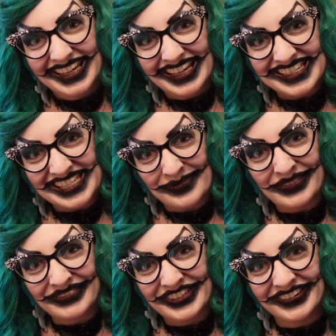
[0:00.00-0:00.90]
and some
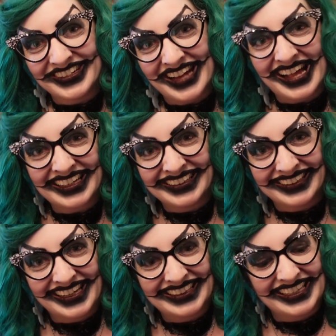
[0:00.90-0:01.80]
of you are not gonna
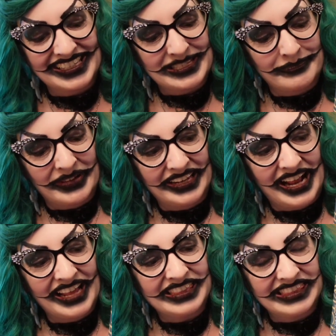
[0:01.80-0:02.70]
like this, but
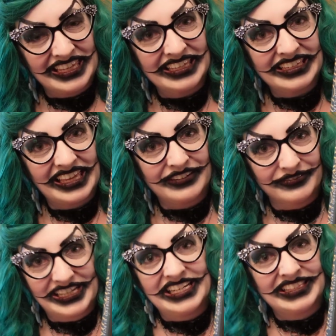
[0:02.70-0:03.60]
I think in
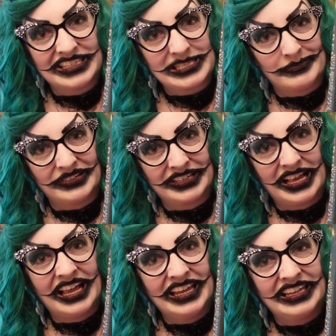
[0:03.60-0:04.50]
reading this book,
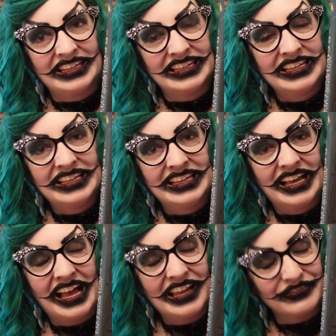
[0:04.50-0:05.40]

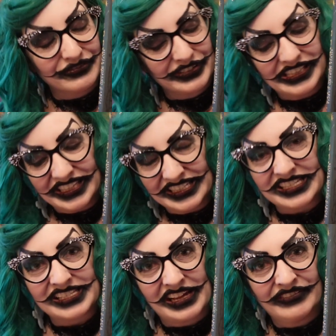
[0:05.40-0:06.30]
I've really
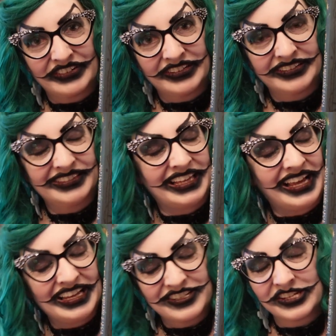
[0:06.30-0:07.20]
discovered that
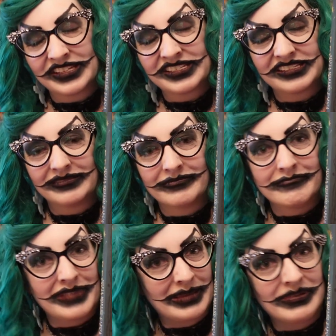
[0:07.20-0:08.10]
I just
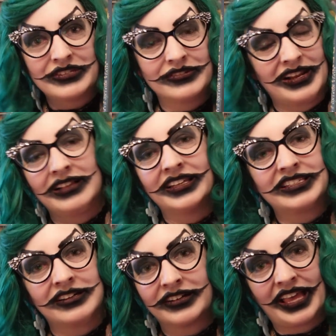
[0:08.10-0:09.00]
maybe do not like
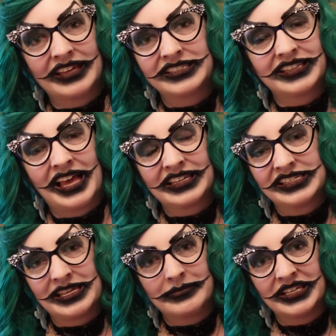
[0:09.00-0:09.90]
dark
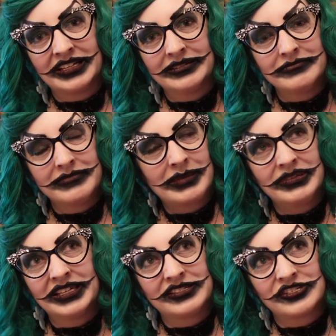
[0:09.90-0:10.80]
academia.
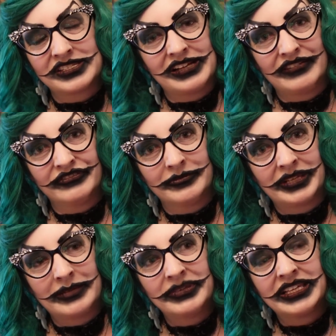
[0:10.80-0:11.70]
Maybe it's just not for
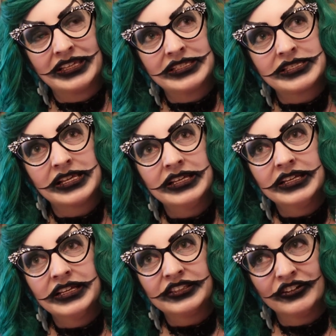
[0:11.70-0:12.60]
me, because
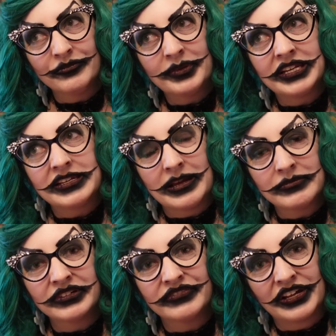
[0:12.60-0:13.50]
there have been a
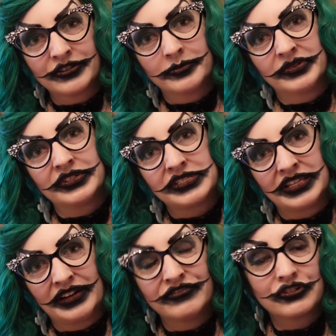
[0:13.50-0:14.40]
number of other books that
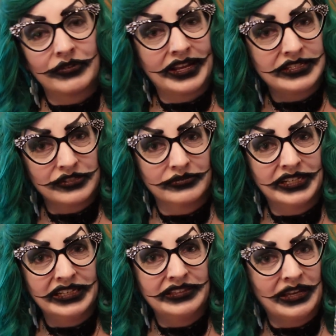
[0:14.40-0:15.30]
I've tried to
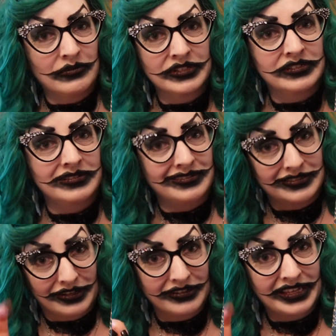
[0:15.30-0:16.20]
read that were
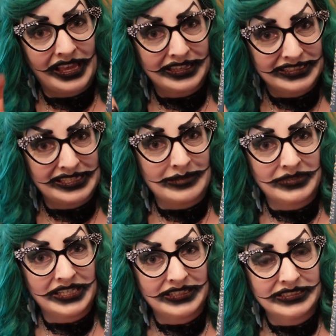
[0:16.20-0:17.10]
dark
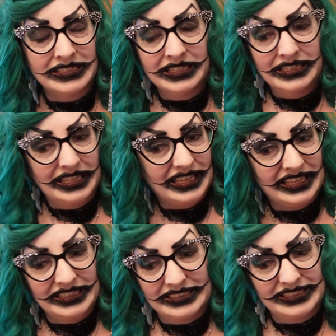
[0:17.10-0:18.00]
academia,
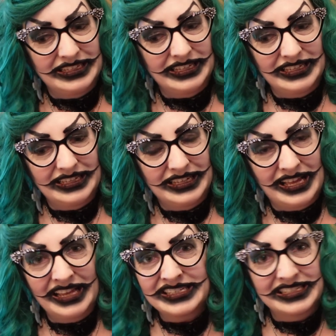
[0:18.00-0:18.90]
and
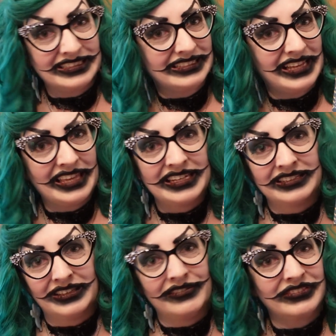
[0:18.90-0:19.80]
I
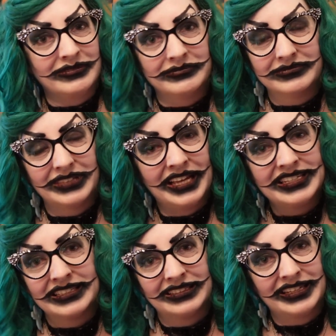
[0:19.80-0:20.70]
didn't love them. I
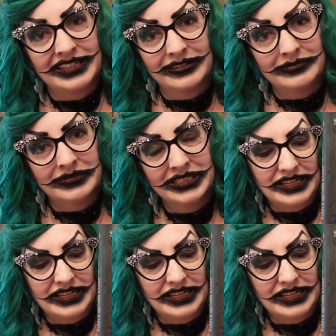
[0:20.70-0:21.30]
didn't like them.